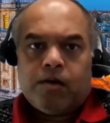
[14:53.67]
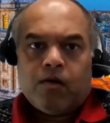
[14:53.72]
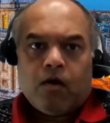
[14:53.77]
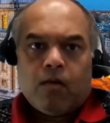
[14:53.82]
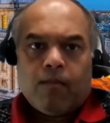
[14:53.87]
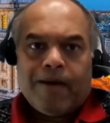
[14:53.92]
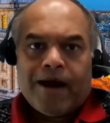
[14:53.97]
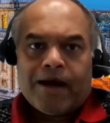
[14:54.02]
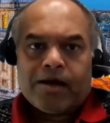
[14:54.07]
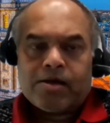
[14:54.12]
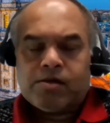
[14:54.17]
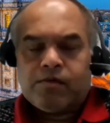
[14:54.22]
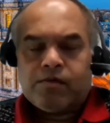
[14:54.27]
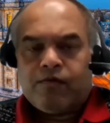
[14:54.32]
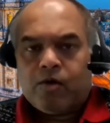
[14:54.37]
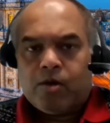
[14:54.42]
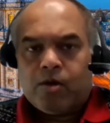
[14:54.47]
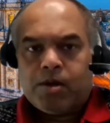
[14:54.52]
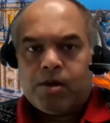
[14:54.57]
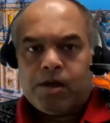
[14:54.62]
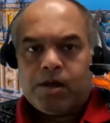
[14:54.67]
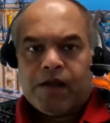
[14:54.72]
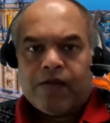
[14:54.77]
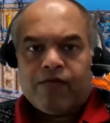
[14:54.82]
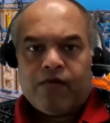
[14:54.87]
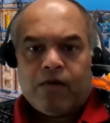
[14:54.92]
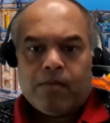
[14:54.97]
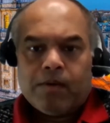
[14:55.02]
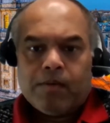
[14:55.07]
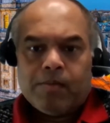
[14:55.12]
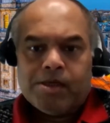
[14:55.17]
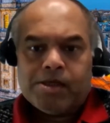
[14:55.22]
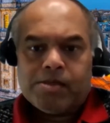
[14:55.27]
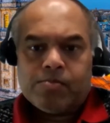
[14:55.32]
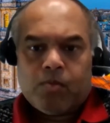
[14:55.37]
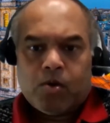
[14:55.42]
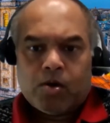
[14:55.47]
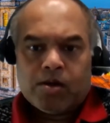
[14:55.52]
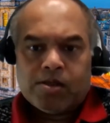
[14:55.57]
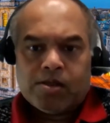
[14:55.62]
drawbacks of all the
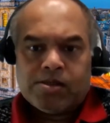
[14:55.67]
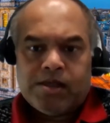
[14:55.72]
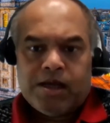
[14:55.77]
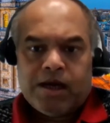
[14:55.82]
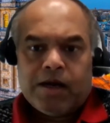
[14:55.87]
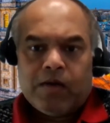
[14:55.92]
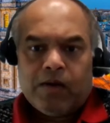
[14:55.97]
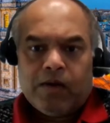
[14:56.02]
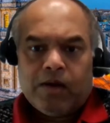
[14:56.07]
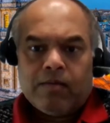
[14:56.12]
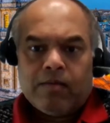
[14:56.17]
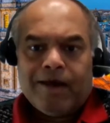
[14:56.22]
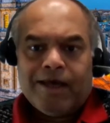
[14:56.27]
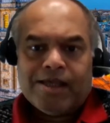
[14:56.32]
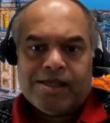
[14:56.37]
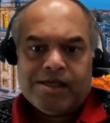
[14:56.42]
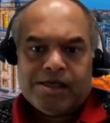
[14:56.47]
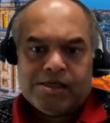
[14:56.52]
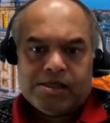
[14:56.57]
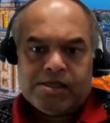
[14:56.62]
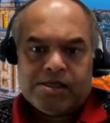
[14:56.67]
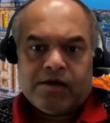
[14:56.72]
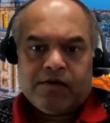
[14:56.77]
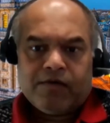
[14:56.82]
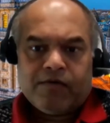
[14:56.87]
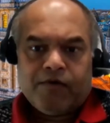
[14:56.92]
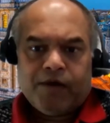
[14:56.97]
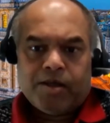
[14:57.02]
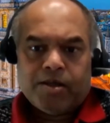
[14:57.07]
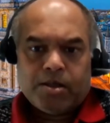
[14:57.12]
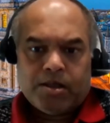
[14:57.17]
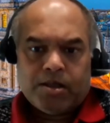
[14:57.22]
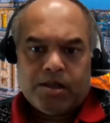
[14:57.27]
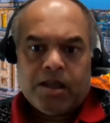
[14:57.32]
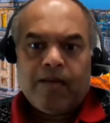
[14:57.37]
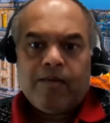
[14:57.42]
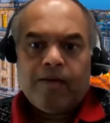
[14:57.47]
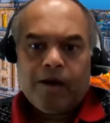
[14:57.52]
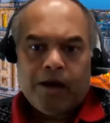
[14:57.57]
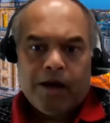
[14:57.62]
transformer-based models. They are doing amazing stuff, yes, and
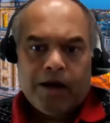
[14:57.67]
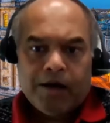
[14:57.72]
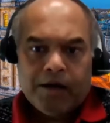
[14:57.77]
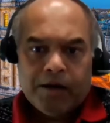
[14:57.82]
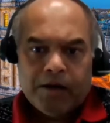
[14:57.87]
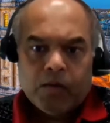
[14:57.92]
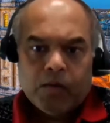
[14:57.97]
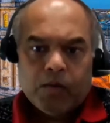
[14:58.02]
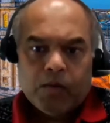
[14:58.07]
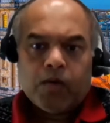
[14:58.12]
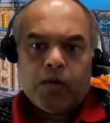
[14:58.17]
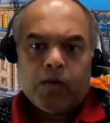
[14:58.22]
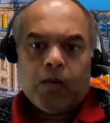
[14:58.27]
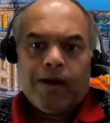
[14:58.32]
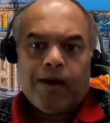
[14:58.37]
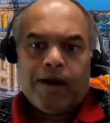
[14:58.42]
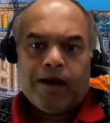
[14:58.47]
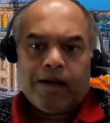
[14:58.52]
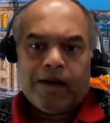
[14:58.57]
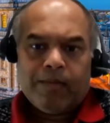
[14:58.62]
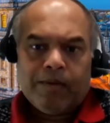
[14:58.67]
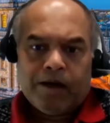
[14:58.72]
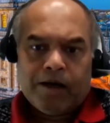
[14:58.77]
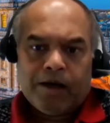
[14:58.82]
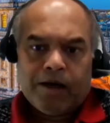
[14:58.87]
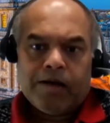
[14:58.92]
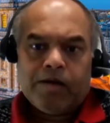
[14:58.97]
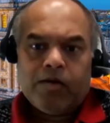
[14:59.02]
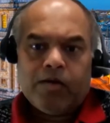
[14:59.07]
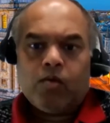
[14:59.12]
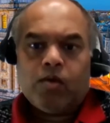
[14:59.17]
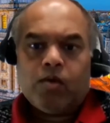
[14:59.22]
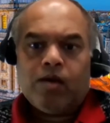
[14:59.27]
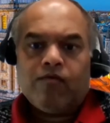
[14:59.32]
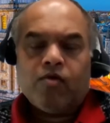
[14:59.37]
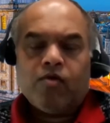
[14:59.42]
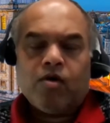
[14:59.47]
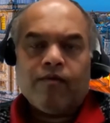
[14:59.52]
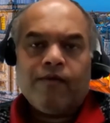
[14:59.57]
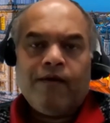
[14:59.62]
they will continue to do that. They will continue to
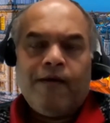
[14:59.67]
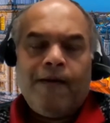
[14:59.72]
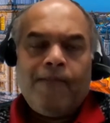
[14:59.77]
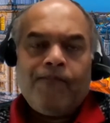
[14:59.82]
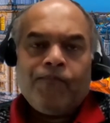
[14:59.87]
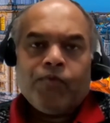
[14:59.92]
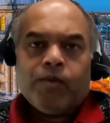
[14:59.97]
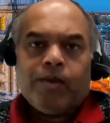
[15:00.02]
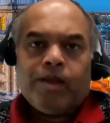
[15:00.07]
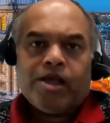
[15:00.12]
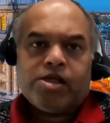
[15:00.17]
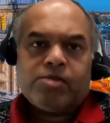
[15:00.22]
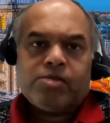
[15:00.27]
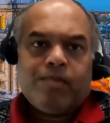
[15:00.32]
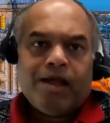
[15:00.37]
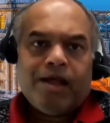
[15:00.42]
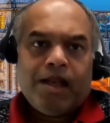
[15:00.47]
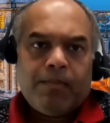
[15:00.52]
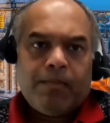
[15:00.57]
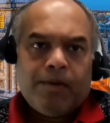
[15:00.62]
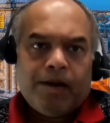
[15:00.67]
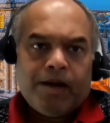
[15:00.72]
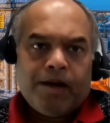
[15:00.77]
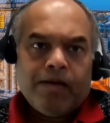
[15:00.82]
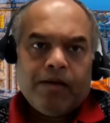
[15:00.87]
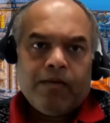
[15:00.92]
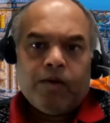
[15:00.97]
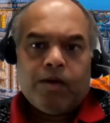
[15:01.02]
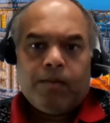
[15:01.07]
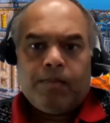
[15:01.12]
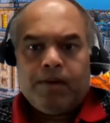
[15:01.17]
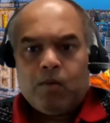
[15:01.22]
evolve. The explainability will